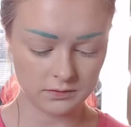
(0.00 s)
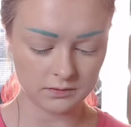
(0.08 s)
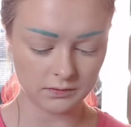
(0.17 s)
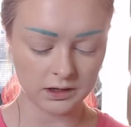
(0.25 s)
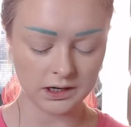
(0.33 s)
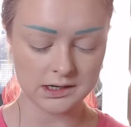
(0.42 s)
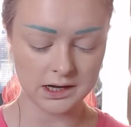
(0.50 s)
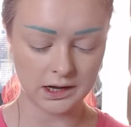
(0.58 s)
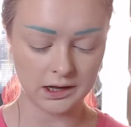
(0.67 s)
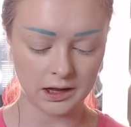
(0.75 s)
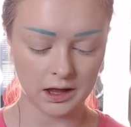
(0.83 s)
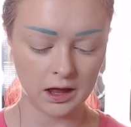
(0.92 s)
I'm gonna
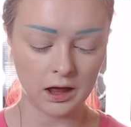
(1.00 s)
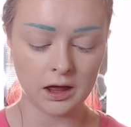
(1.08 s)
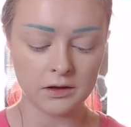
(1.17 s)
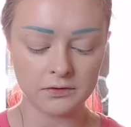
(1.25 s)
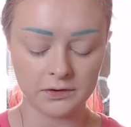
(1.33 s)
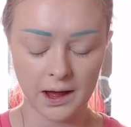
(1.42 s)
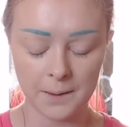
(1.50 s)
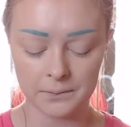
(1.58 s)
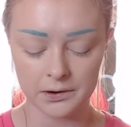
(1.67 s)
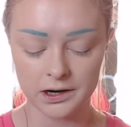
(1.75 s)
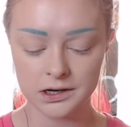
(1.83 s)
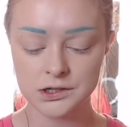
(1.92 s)
take a flat
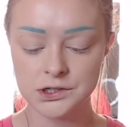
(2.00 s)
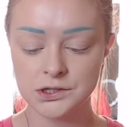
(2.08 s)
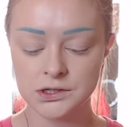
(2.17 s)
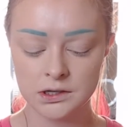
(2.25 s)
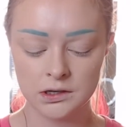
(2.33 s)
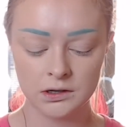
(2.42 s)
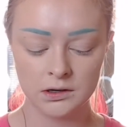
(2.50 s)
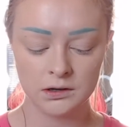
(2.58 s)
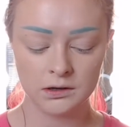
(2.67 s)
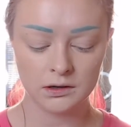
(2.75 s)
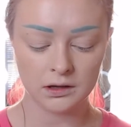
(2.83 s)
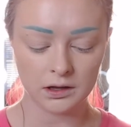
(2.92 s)
brush
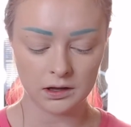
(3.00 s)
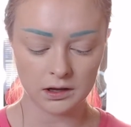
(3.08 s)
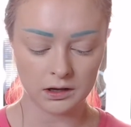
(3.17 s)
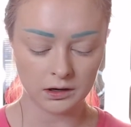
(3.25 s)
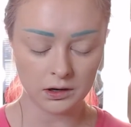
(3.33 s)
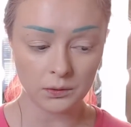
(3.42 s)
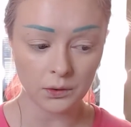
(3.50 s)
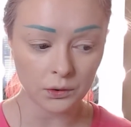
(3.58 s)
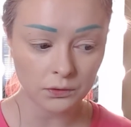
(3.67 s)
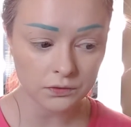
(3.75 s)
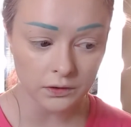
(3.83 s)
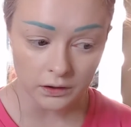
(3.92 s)
and go
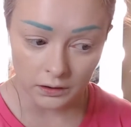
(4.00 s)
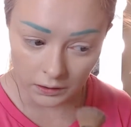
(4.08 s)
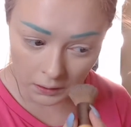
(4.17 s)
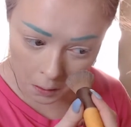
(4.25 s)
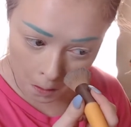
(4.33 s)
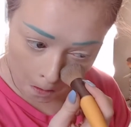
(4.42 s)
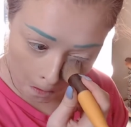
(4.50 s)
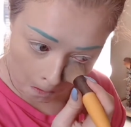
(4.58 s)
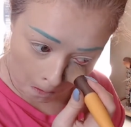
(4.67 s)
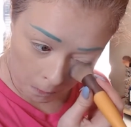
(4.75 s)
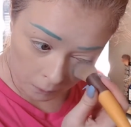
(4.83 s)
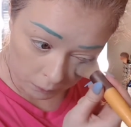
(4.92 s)
over
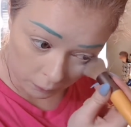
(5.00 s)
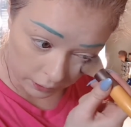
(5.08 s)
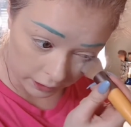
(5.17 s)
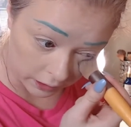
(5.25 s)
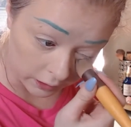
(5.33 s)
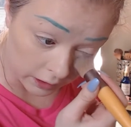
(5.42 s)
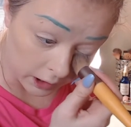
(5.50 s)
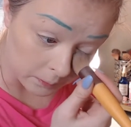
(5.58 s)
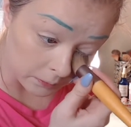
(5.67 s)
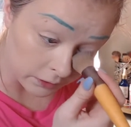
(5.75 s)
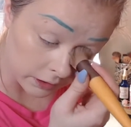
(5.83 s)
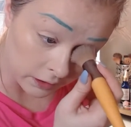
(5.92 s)
where I
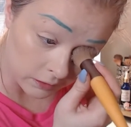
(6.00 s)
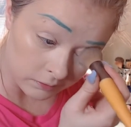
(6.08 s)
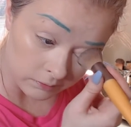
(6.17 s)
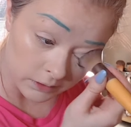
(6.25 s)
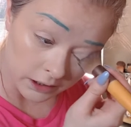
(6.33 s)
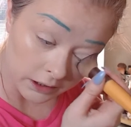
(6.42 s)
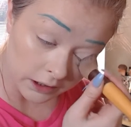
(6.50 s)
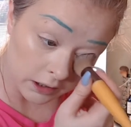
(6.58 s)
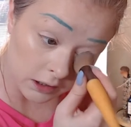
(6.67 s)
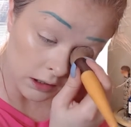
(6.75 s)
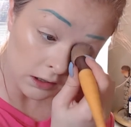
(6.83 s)
put my